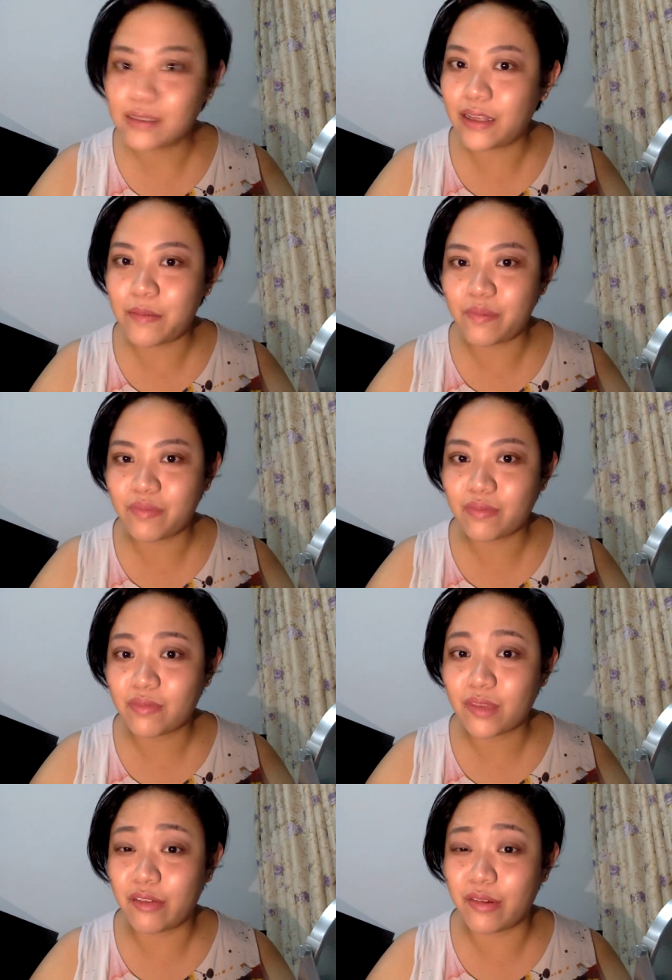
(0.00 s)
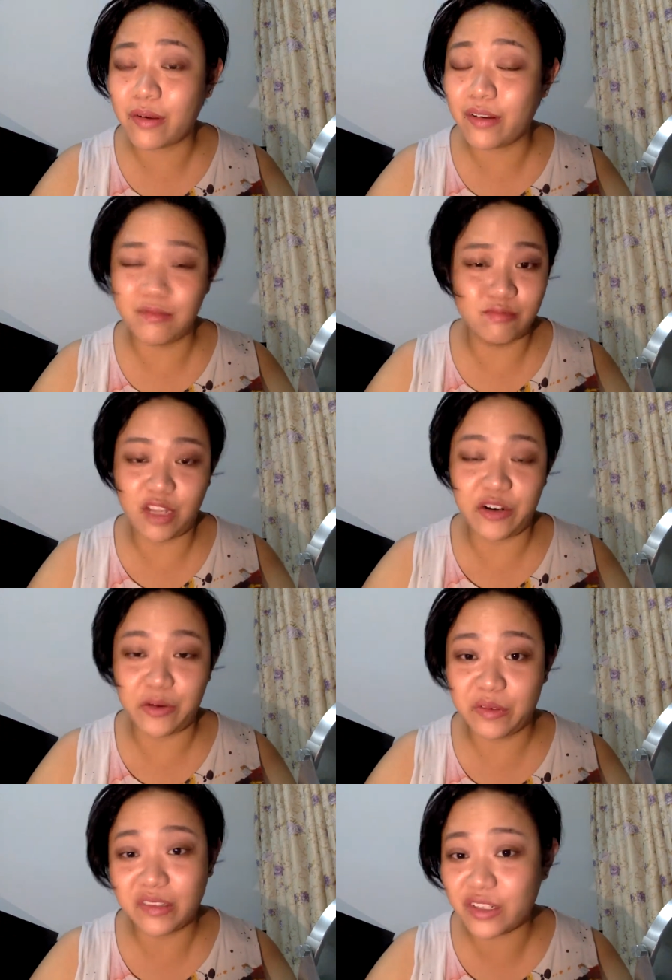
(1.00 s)
Yep. I
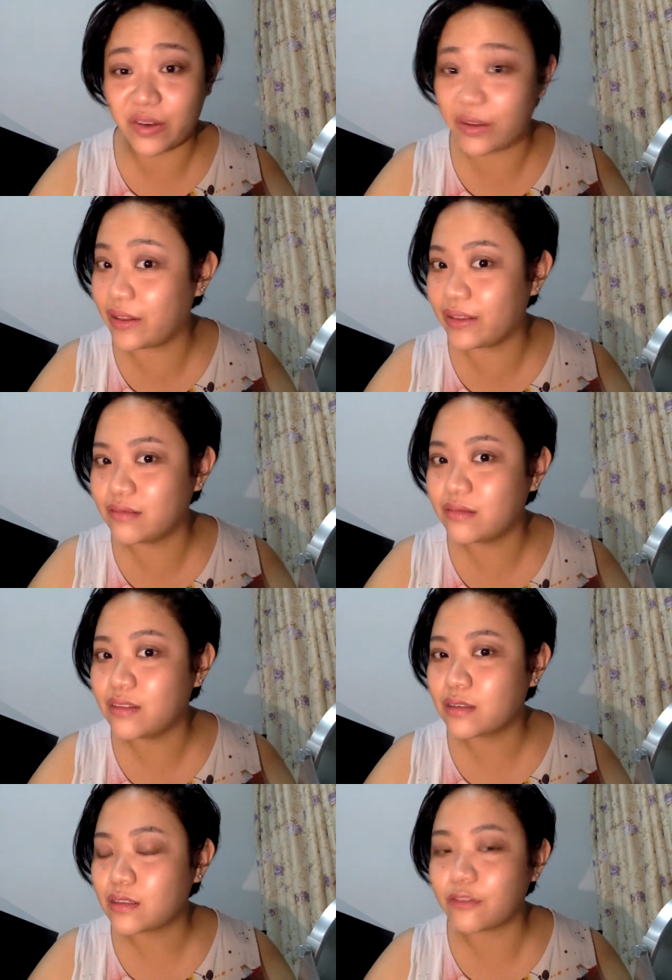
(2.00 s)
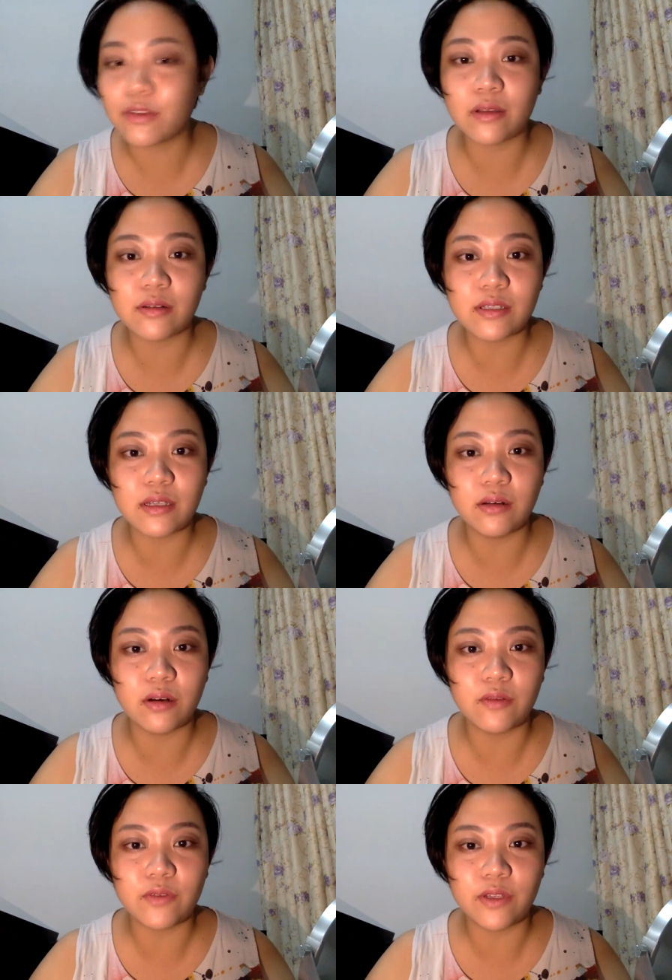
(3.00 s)
don't know, just trying to give a closer look
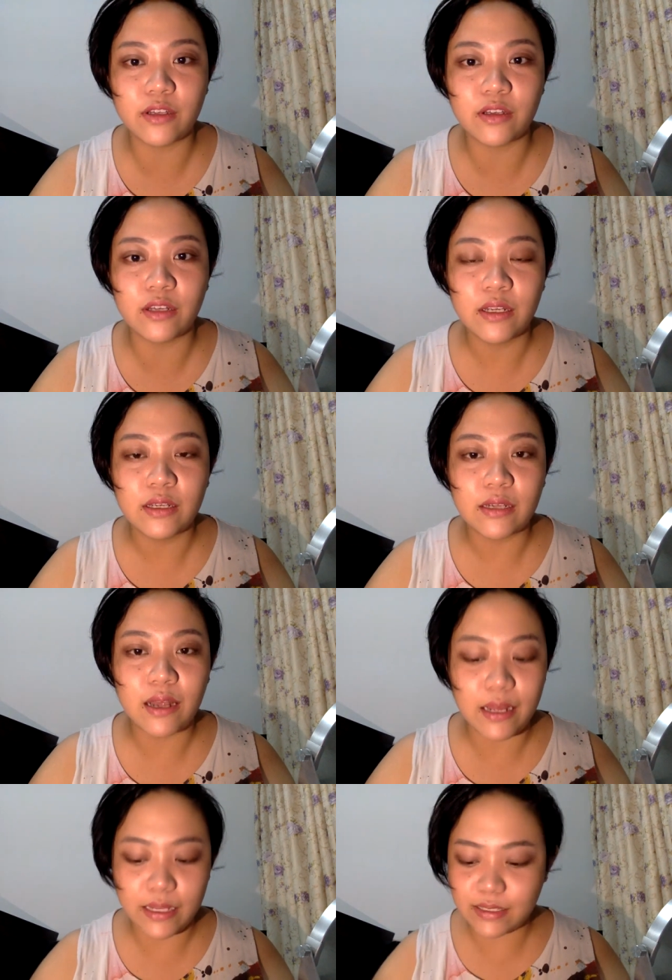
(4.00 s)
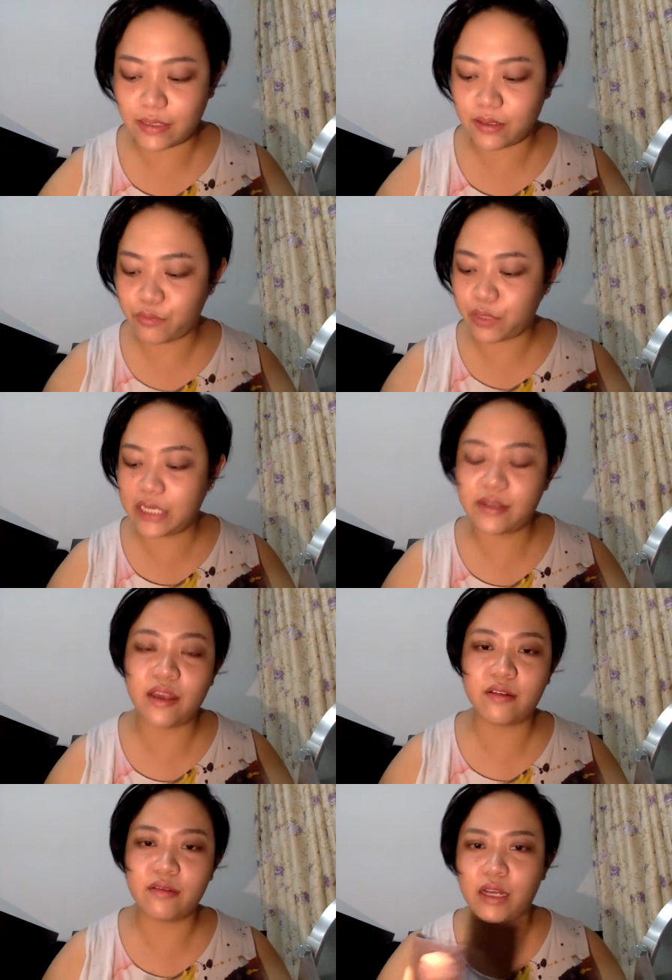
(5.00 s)
of the eyes. I really
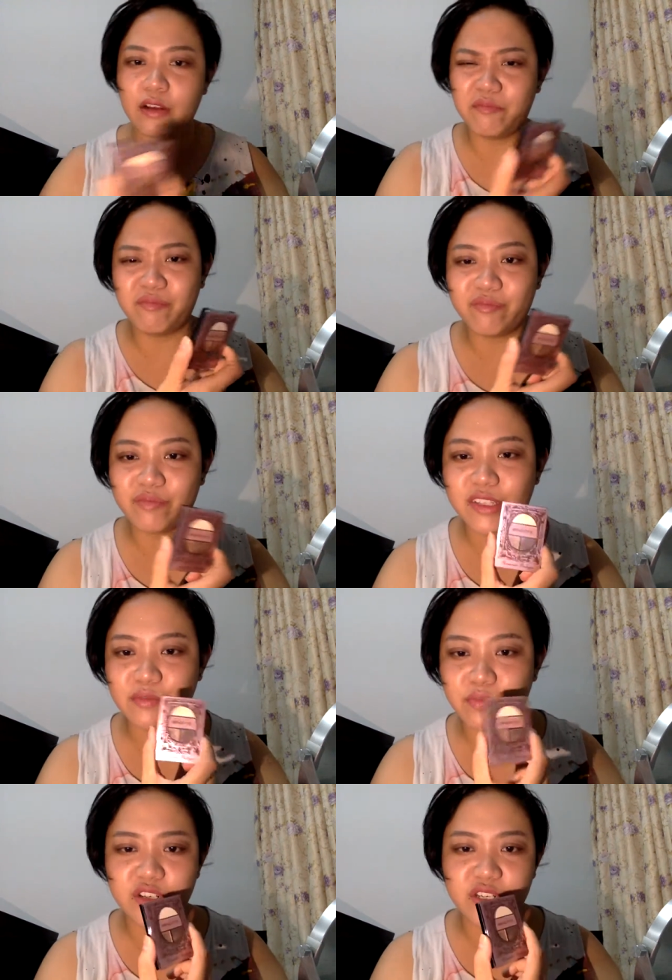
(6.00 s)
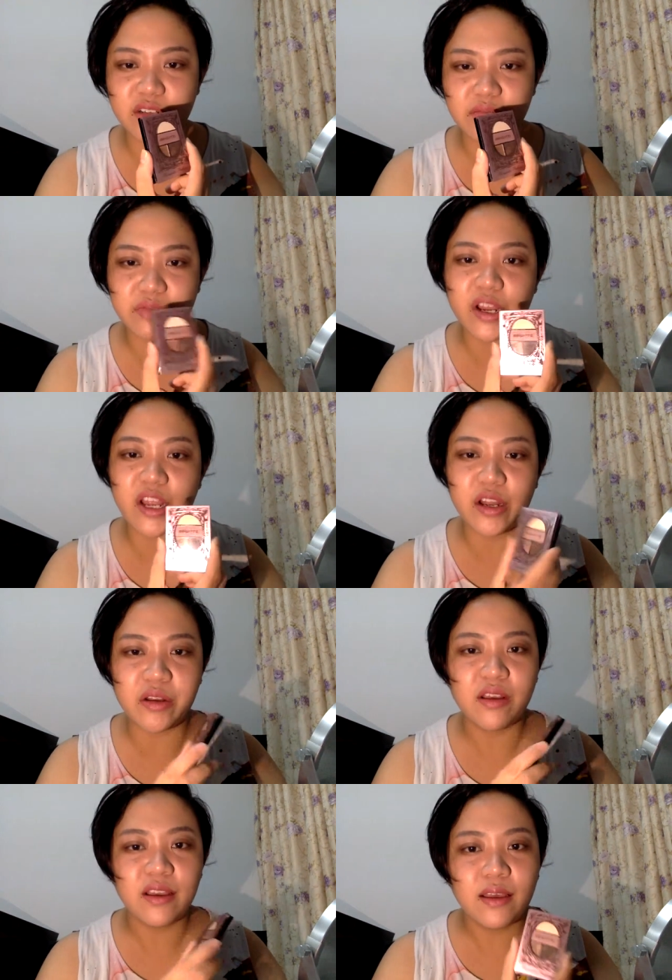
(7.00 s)
think this Bridget
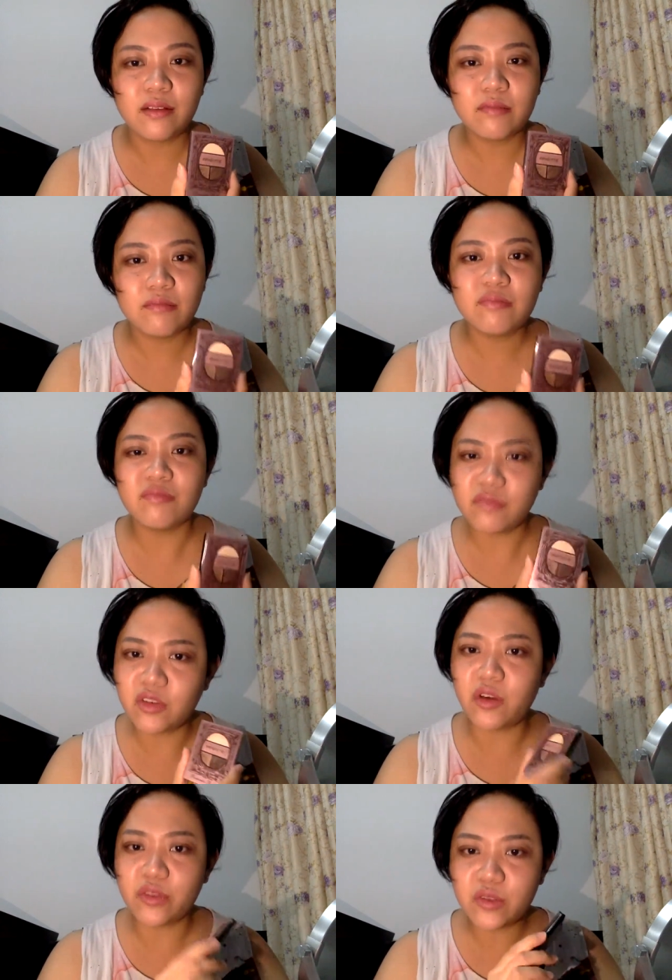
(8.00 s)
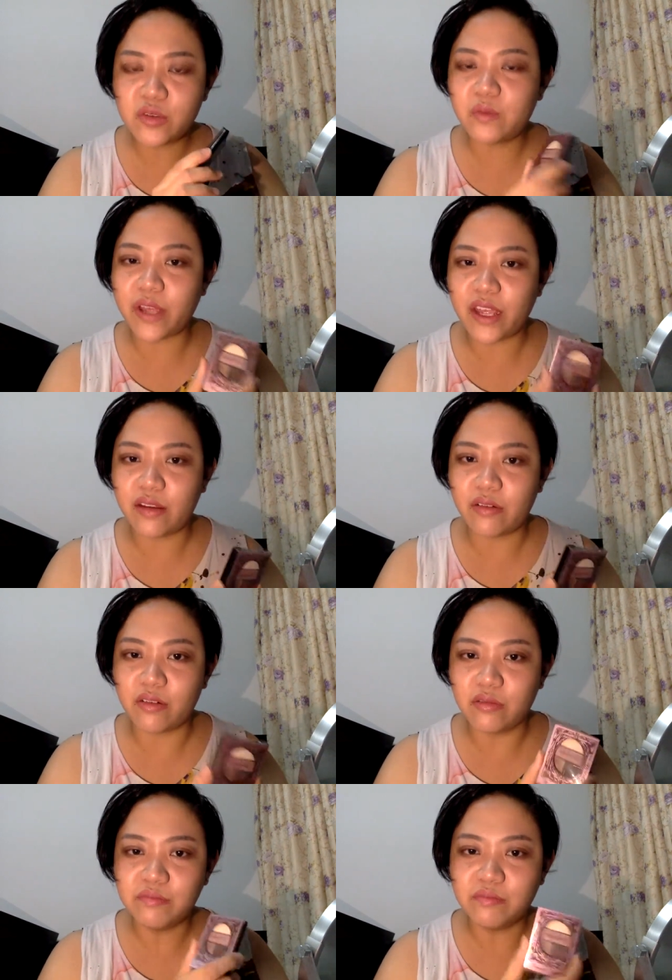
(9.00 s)
brand, not too bad,
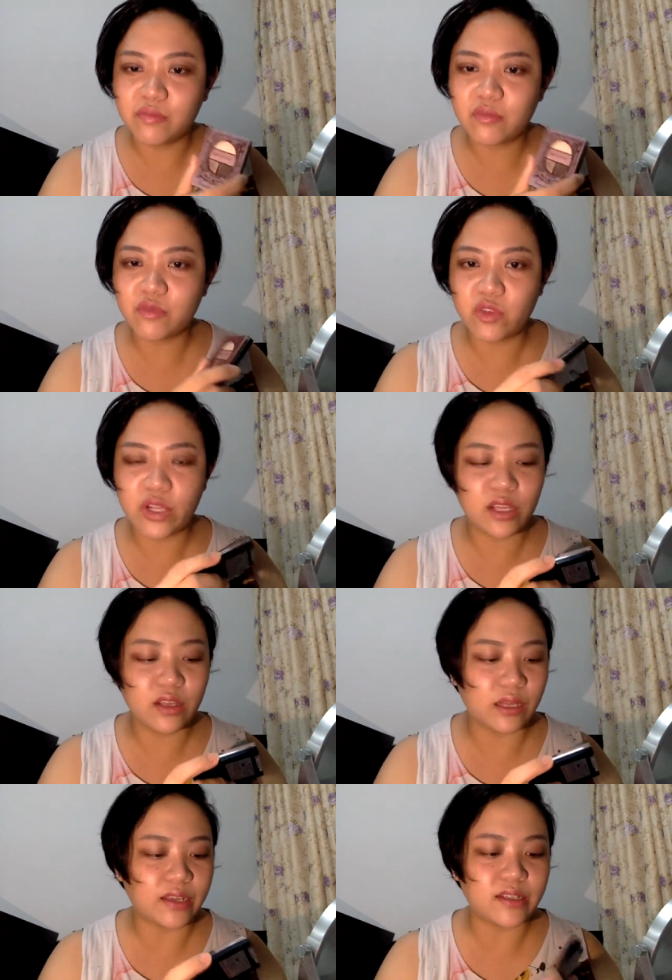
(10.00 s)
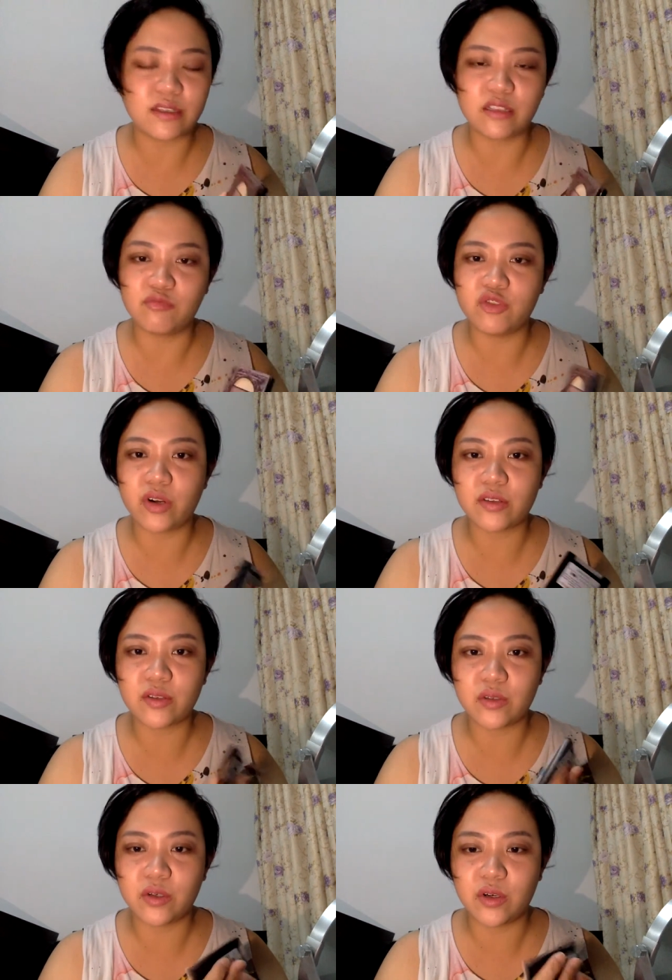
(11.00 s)
really nice
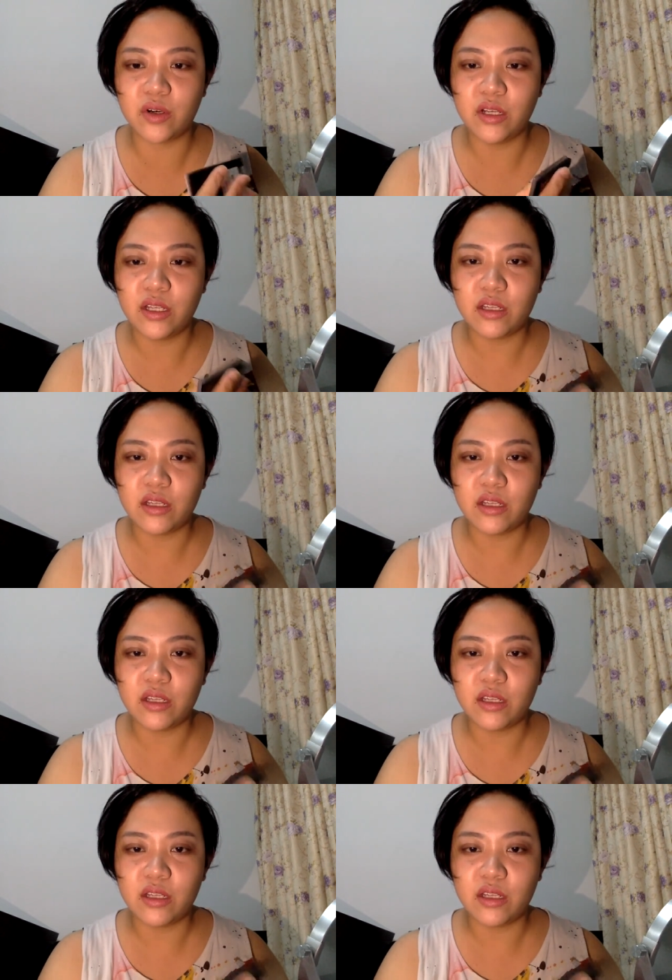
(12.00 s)
drugstore